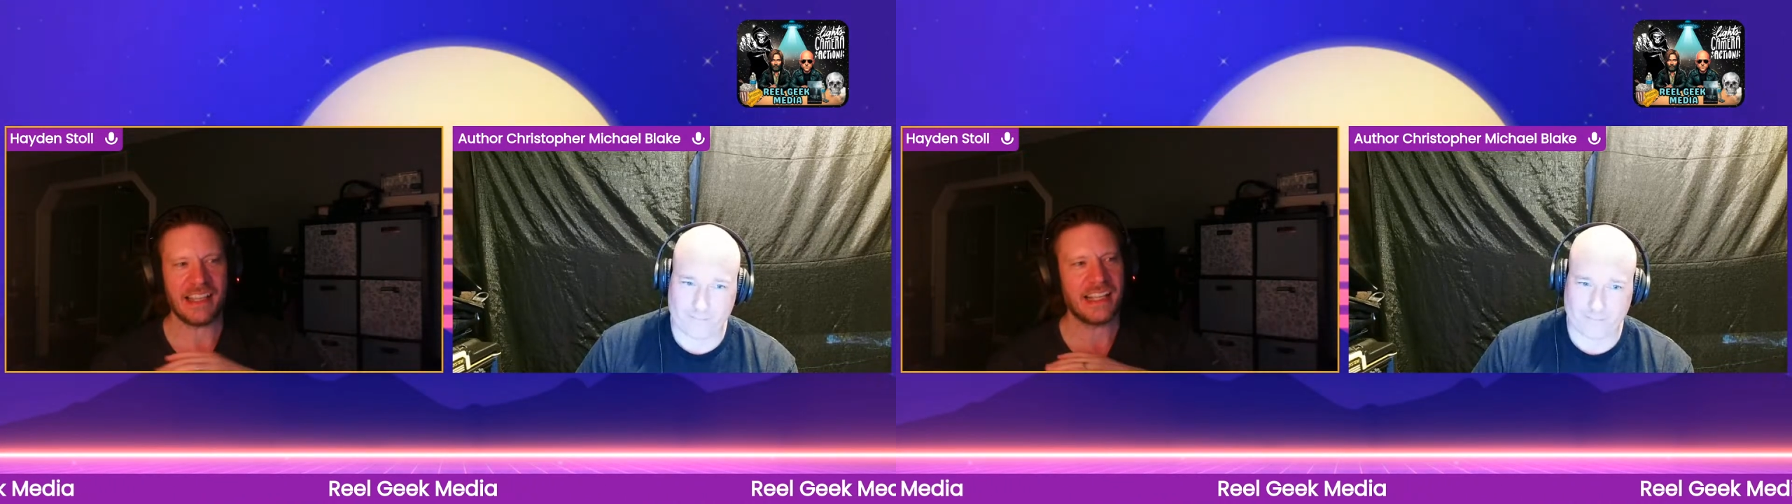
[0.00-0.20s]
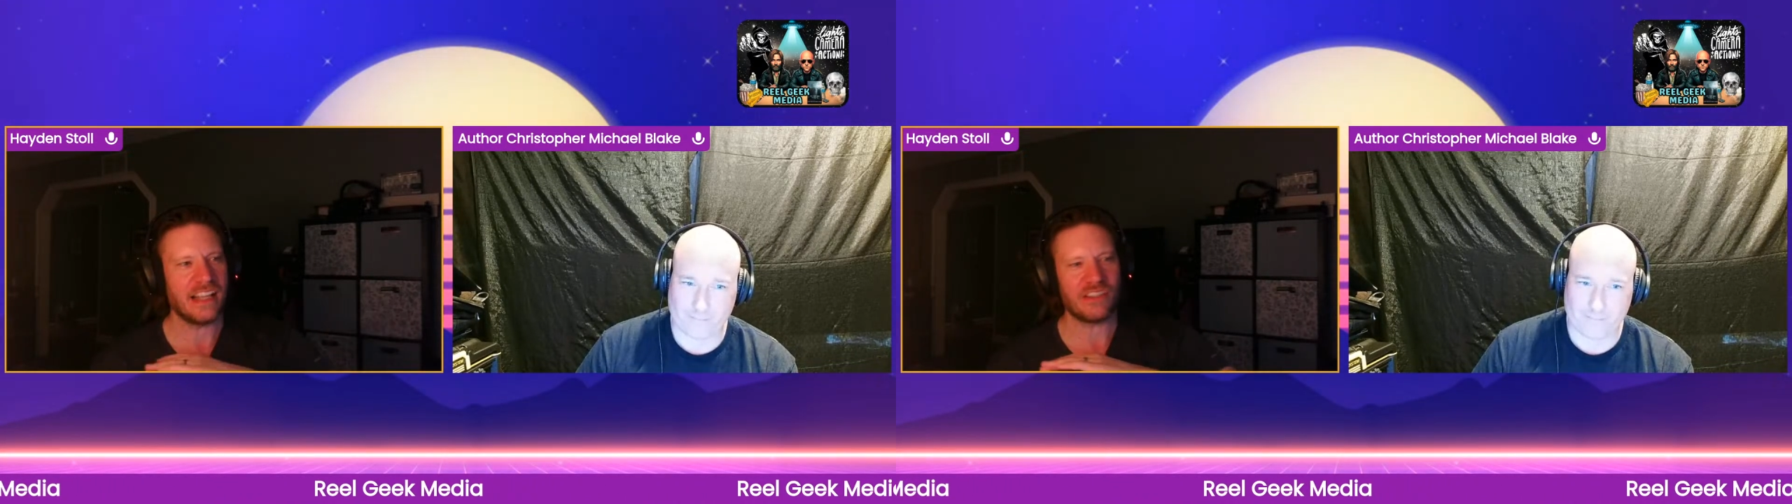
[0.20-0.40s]

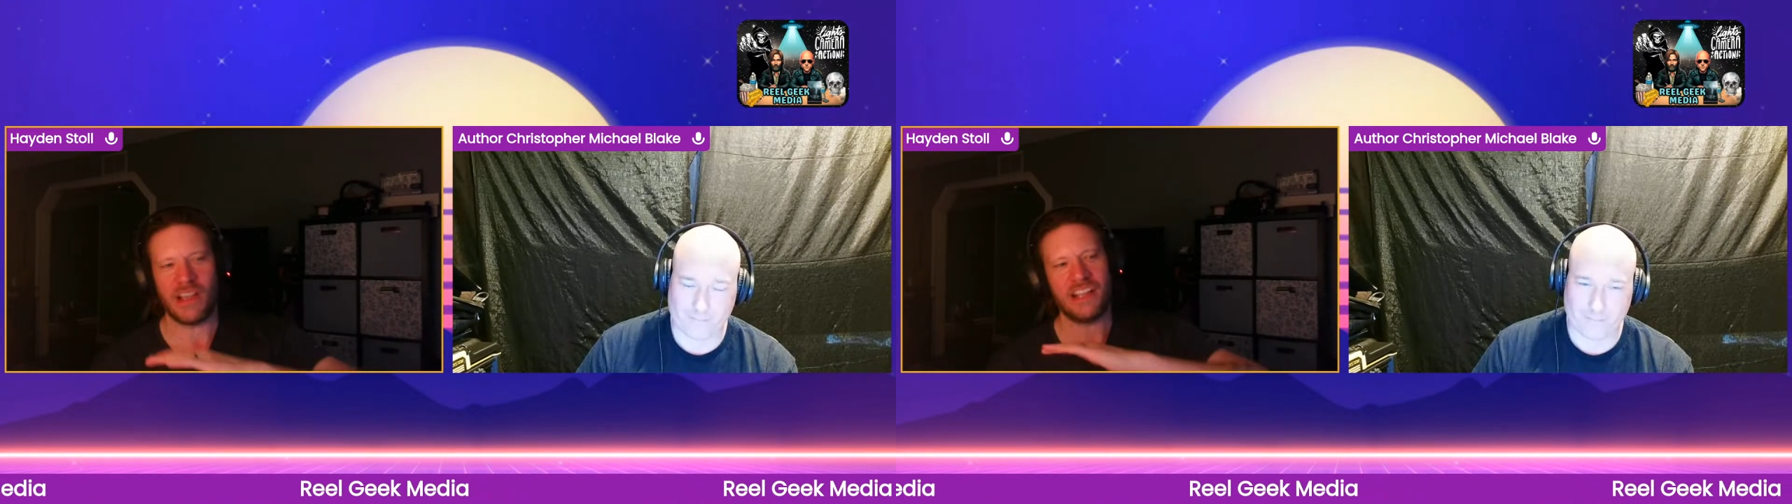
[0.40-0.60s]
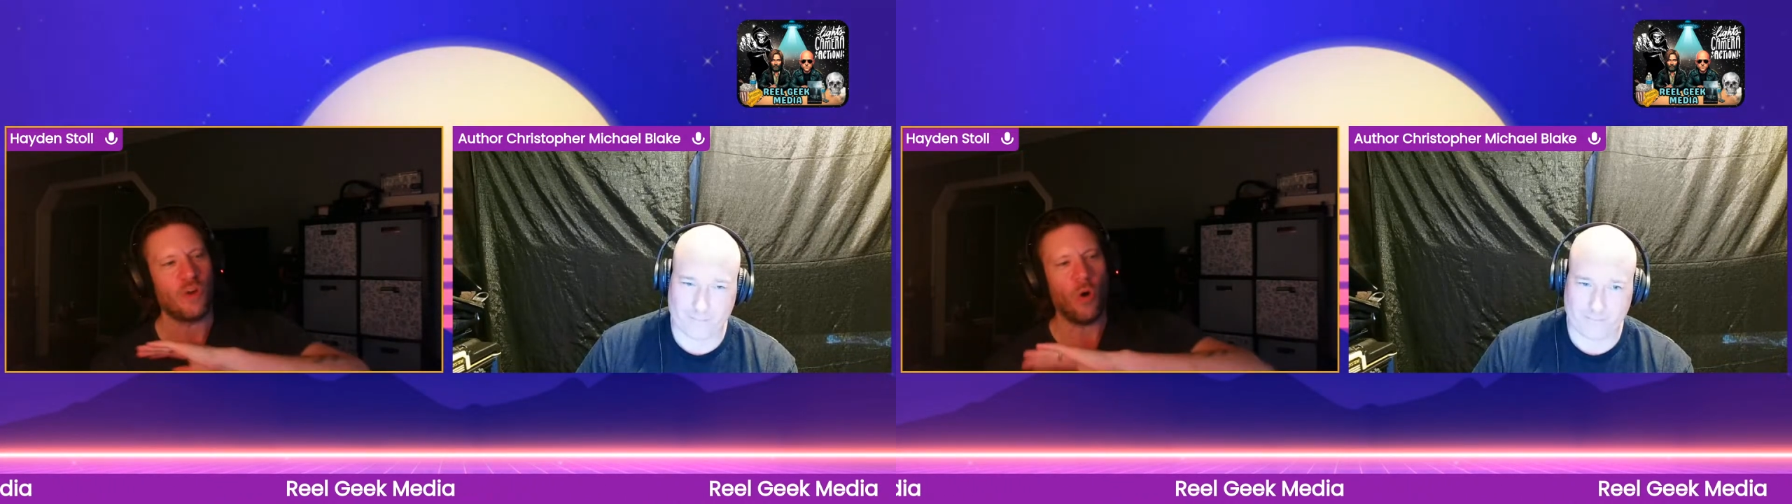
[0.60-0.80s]
Like
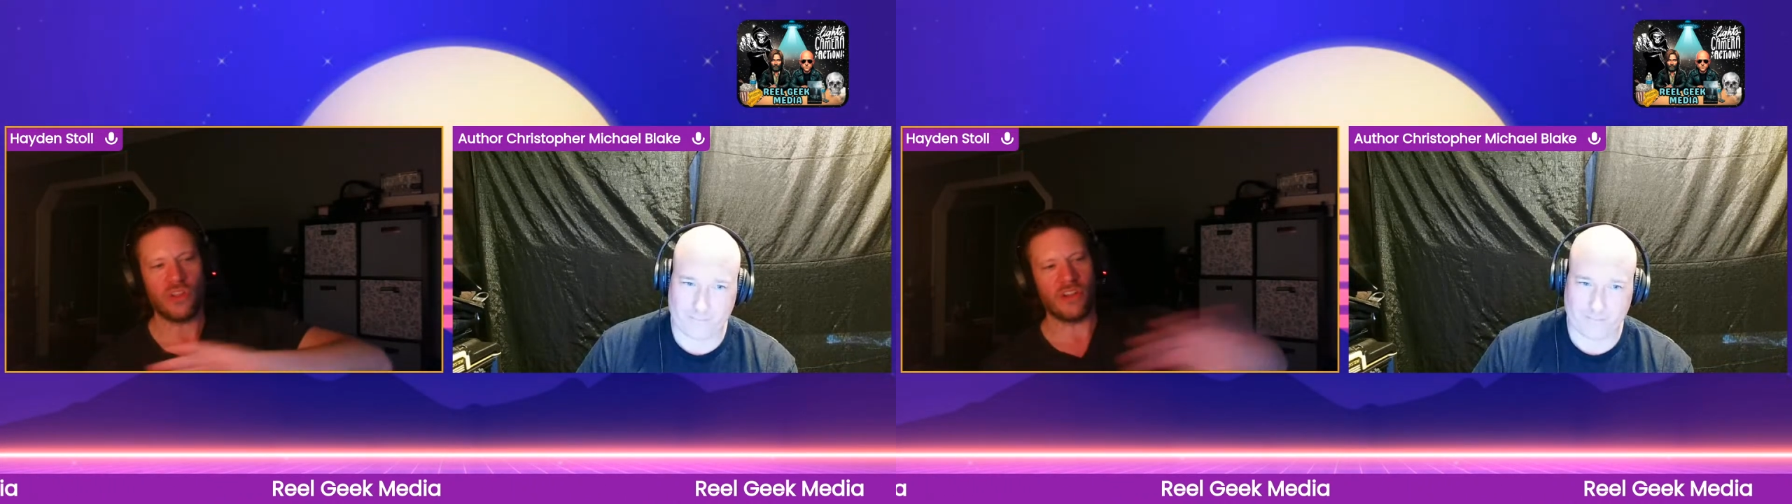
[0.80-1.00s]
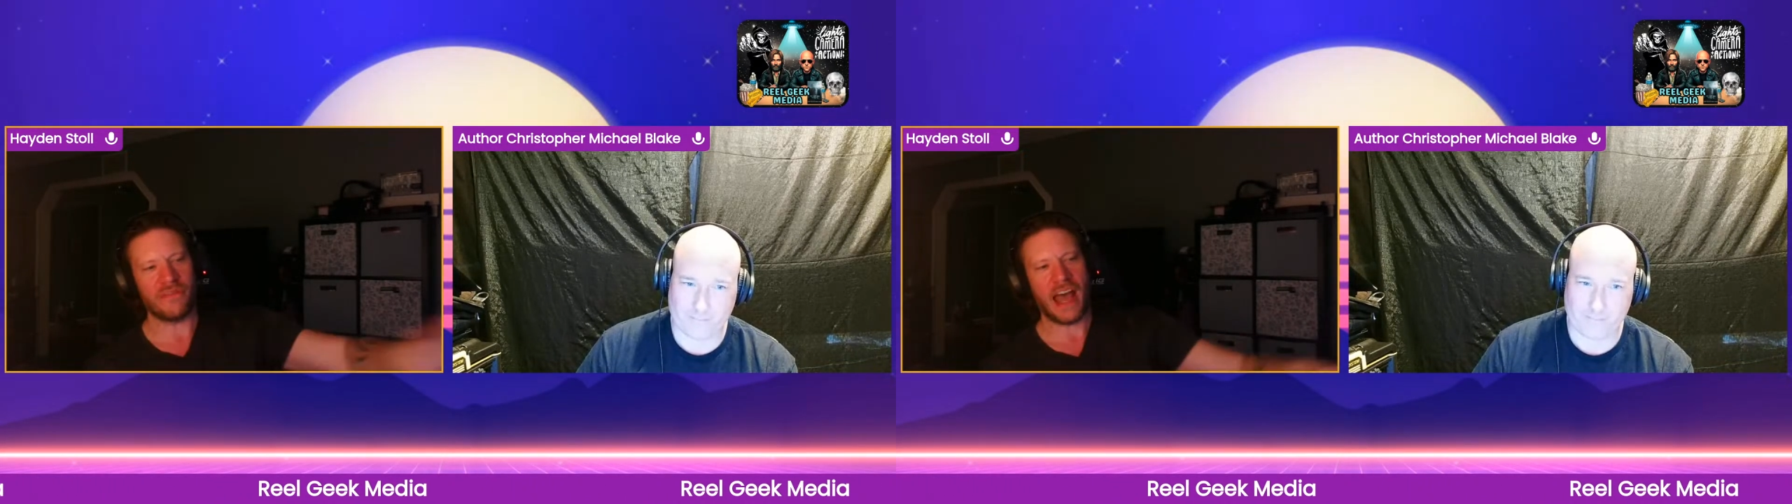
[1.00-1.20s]
it's
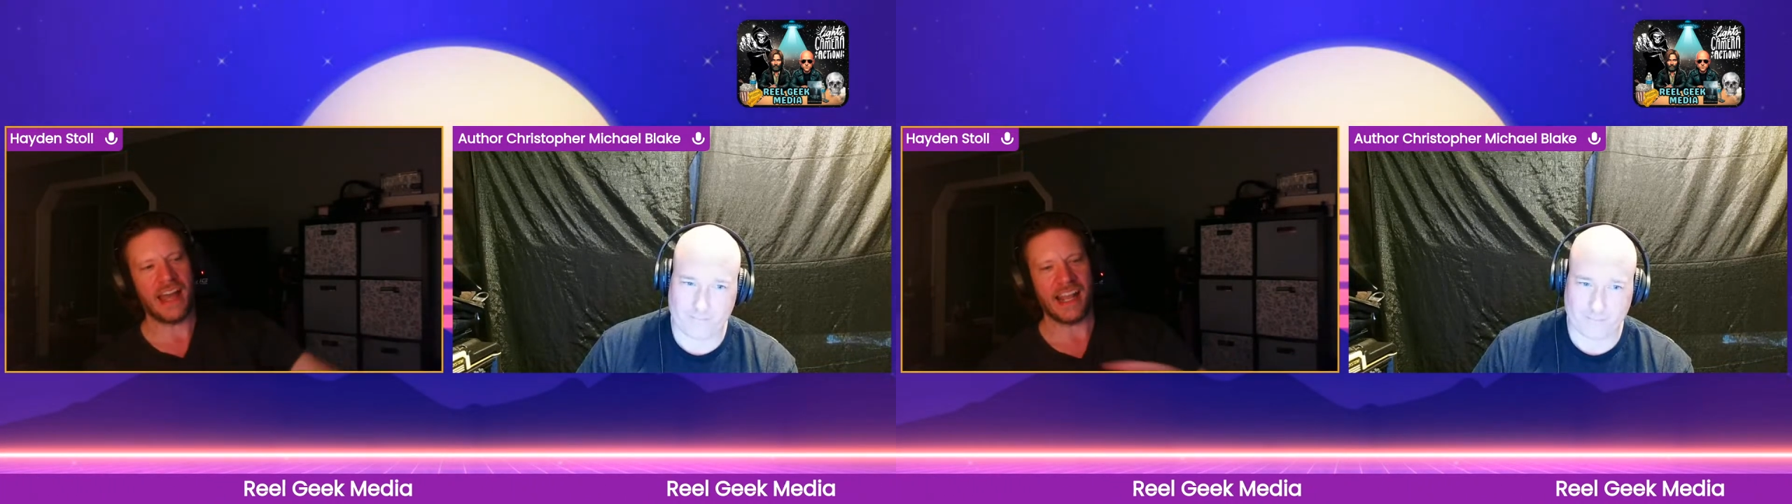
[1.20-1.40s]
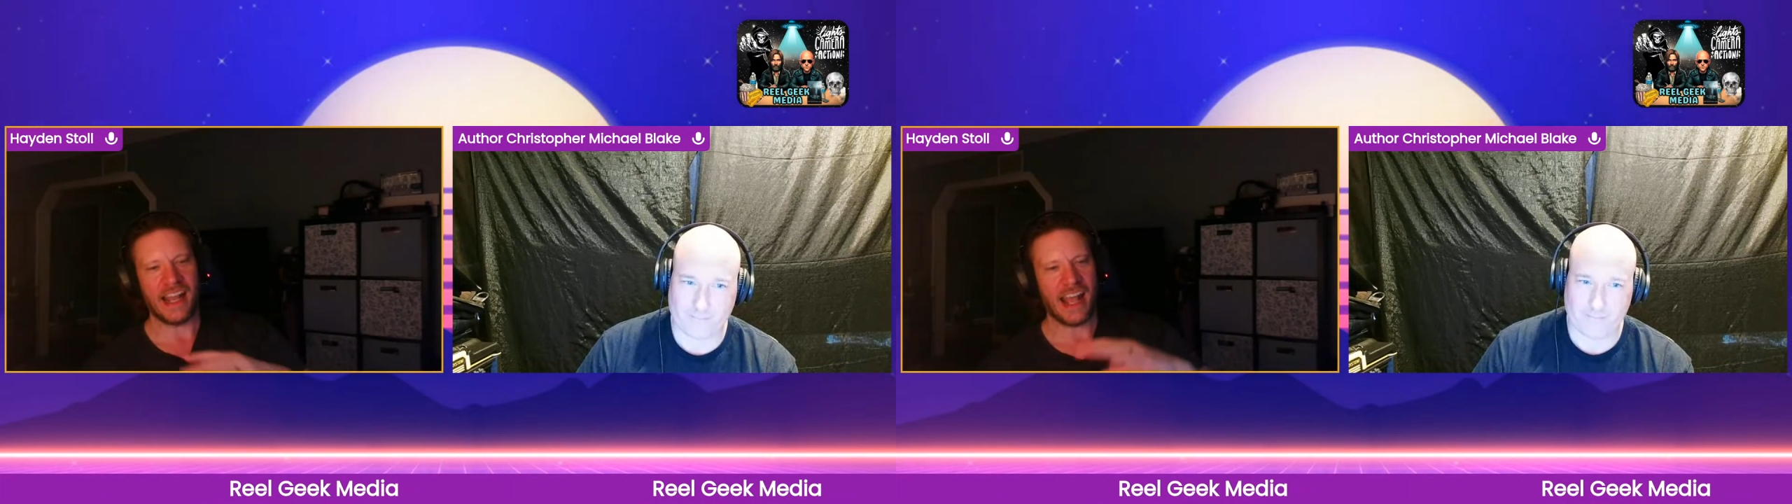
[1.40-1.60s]
all of that.